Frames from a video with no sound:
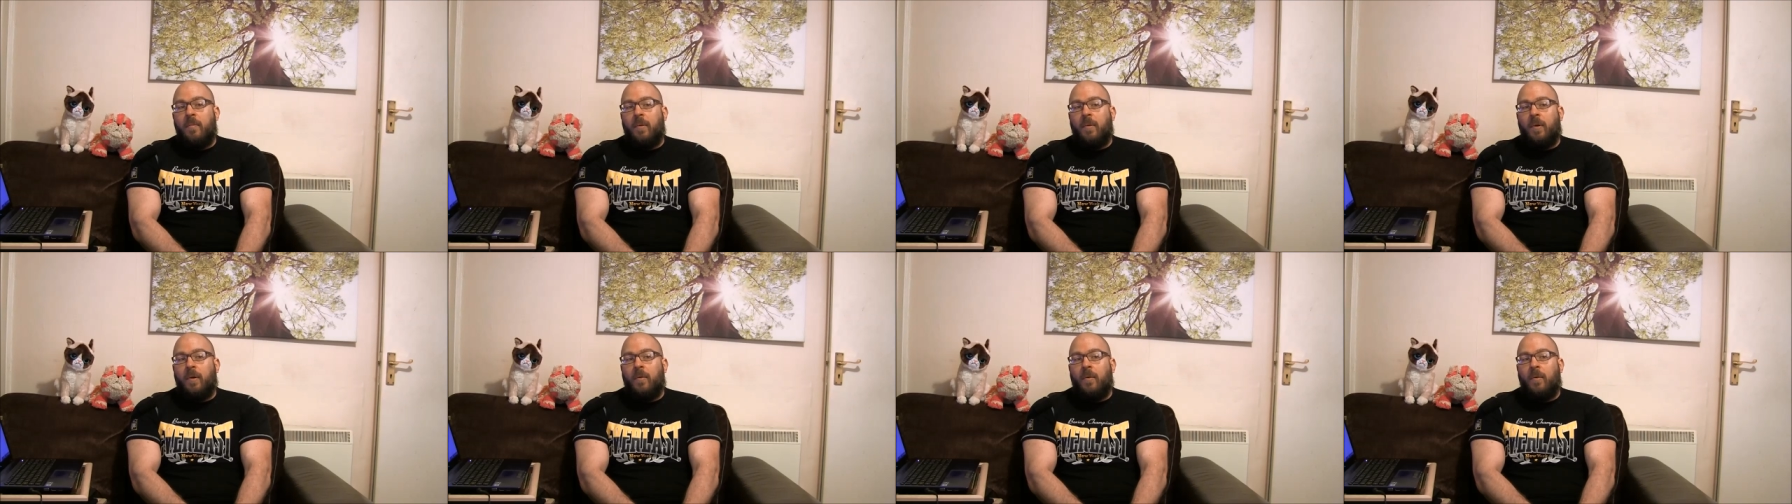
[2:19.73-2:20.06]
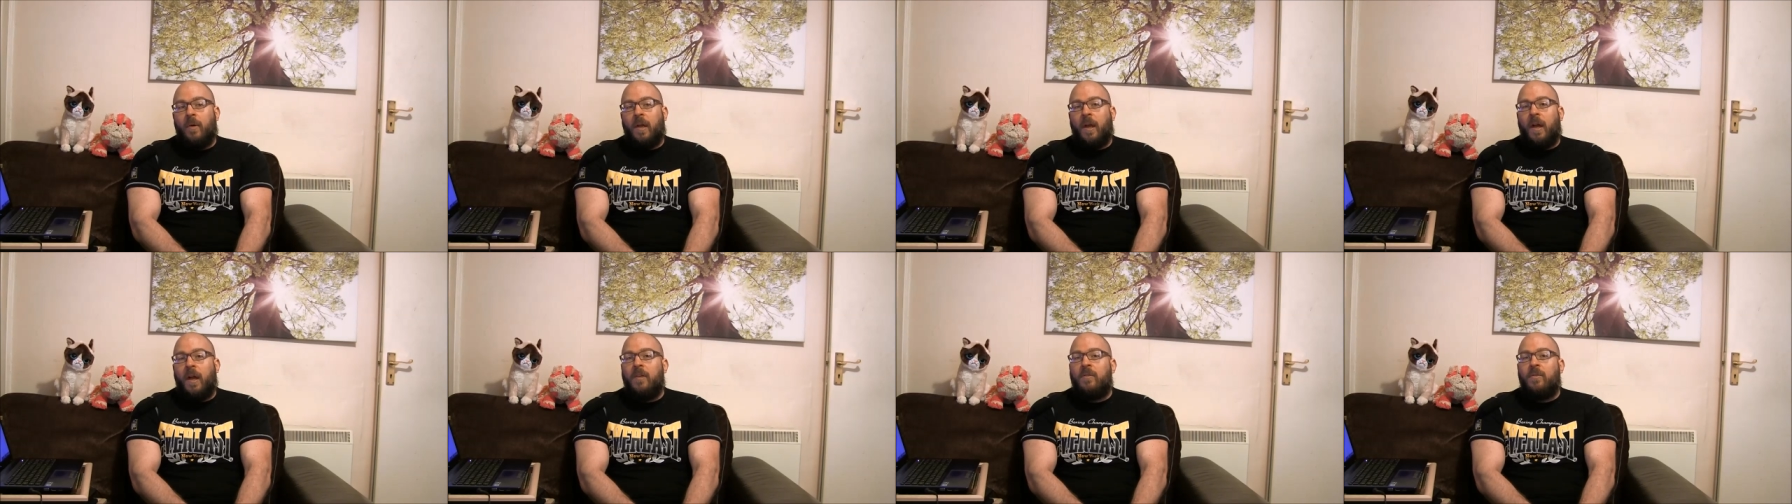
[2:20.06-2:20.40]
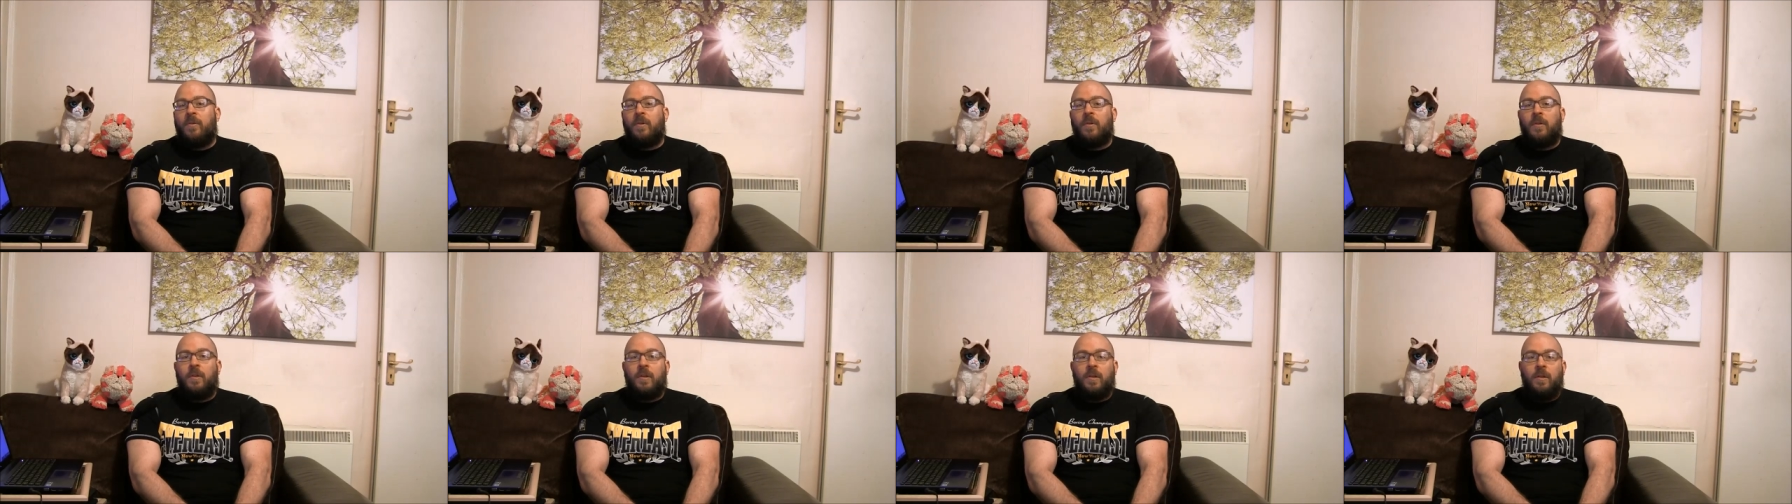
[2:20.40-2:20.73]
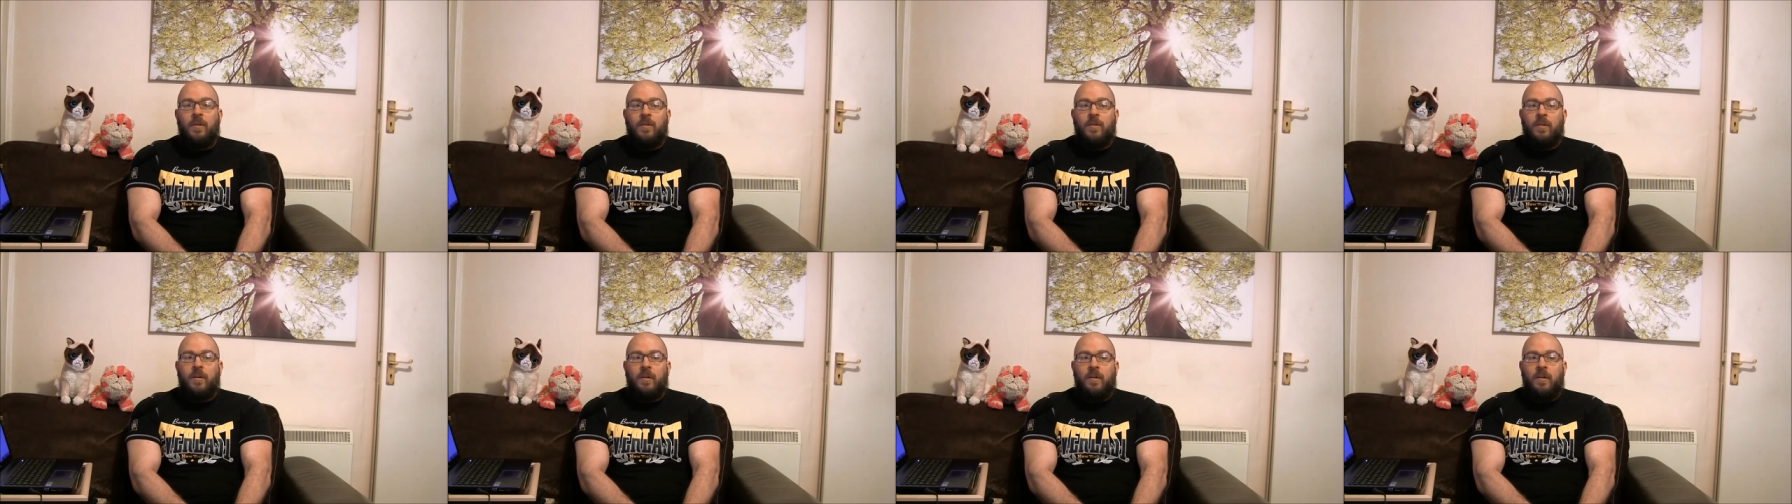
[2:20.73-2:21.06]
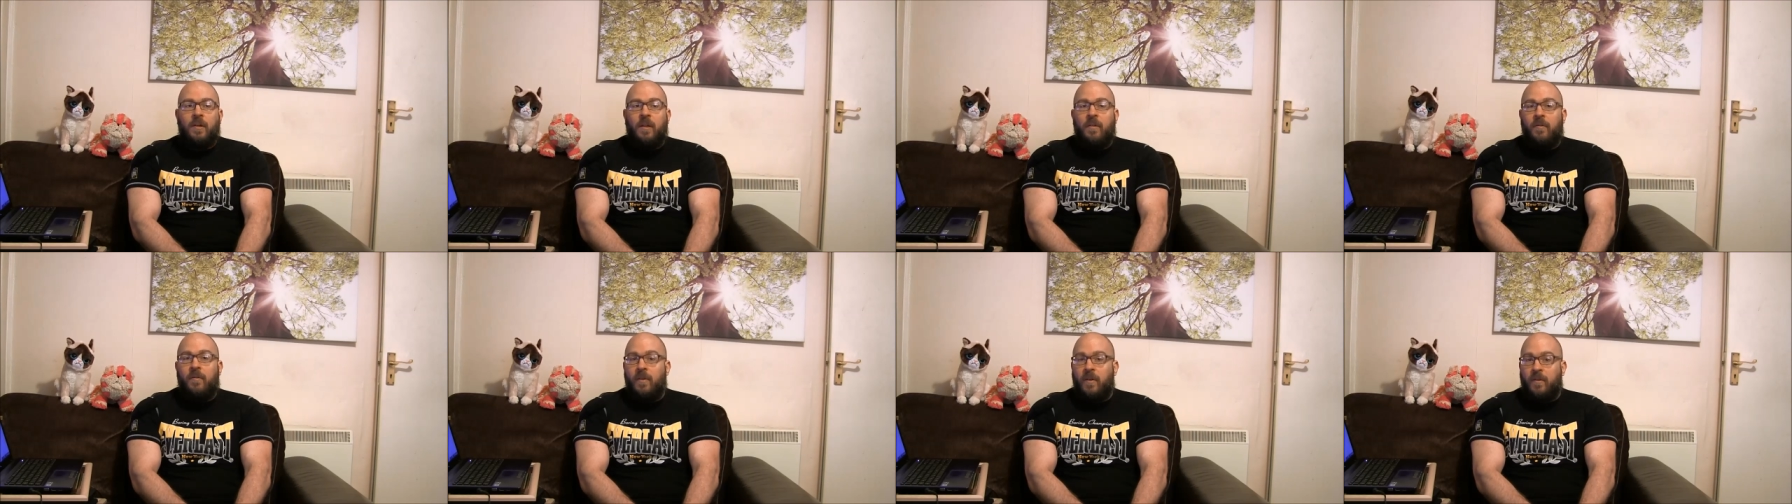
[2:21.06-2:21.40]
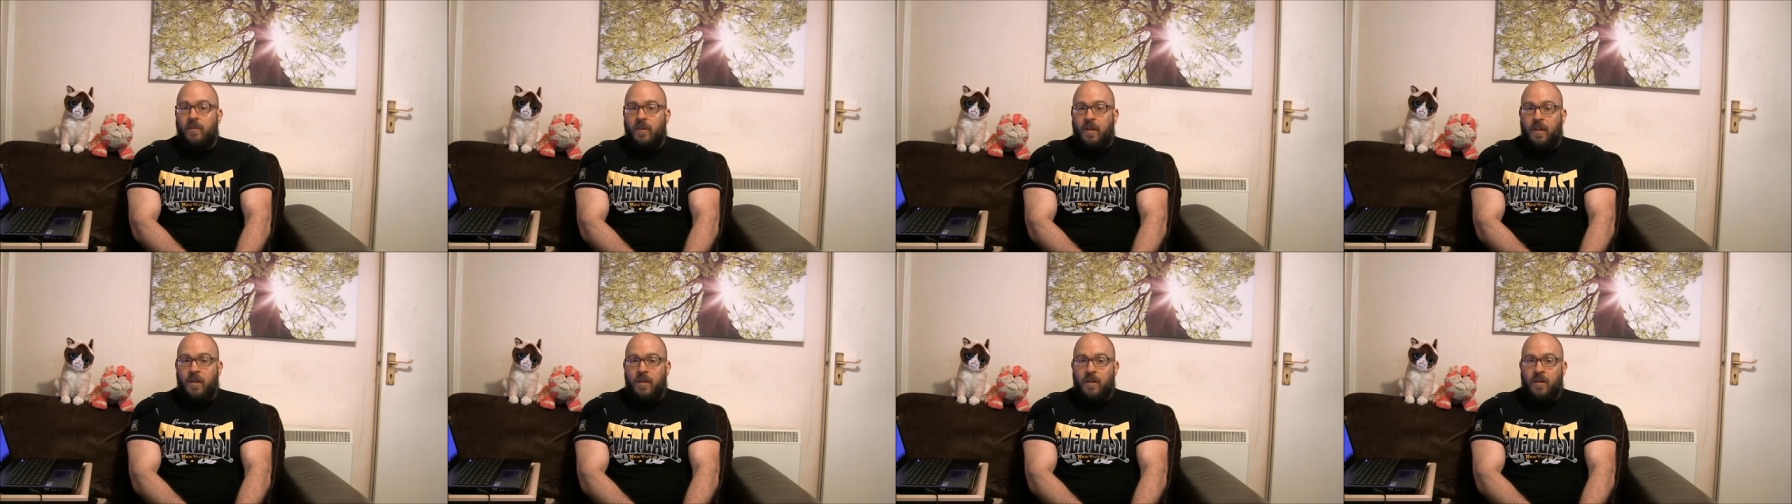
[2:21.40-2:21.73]
but what guys were only using 10,
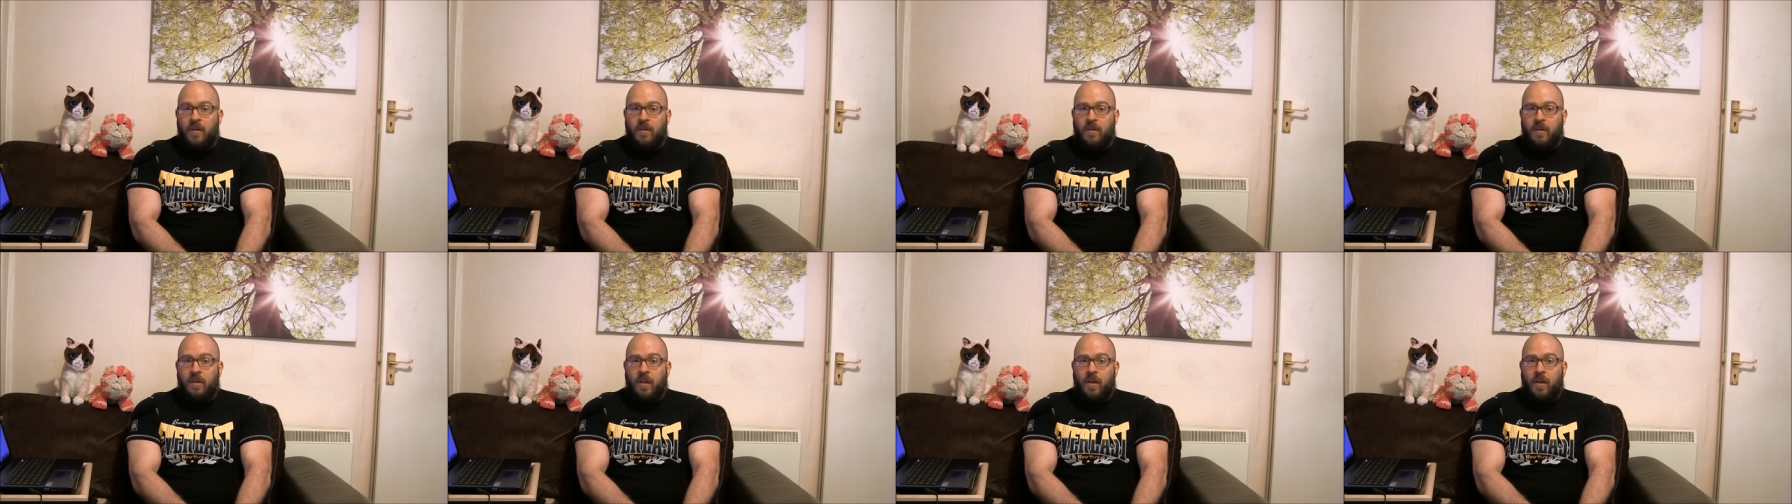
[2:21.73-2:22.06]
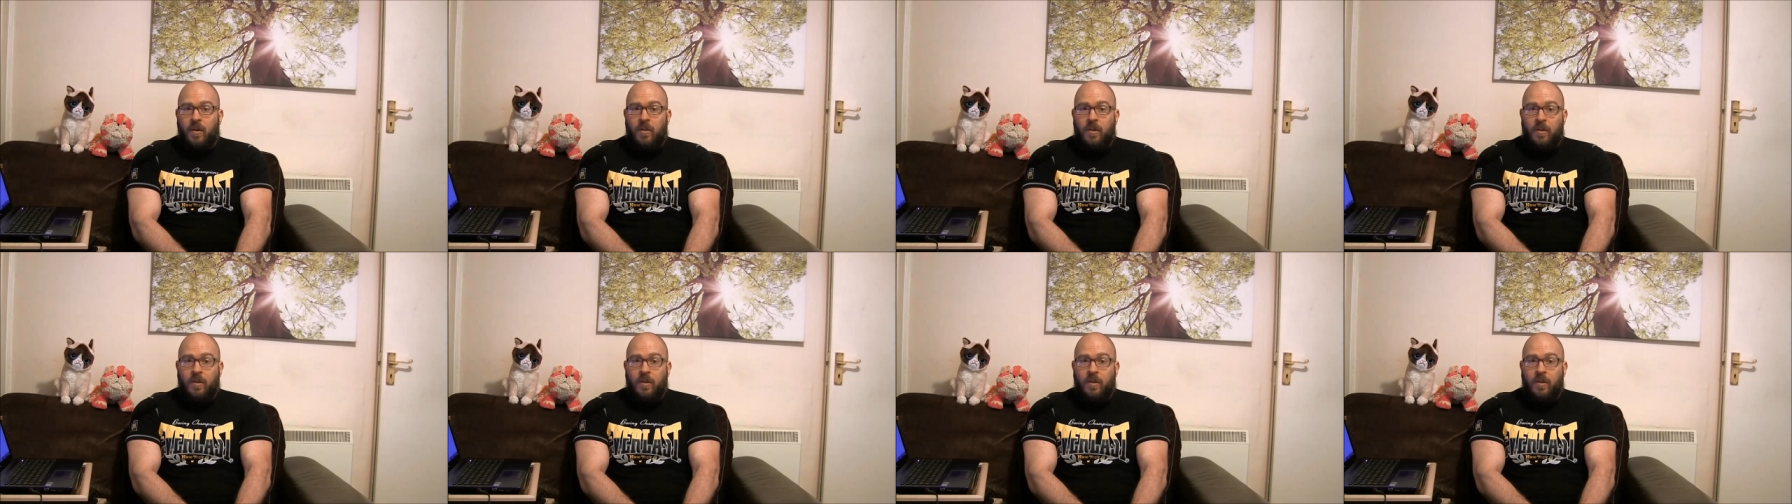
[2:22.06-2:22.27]
15 years ago,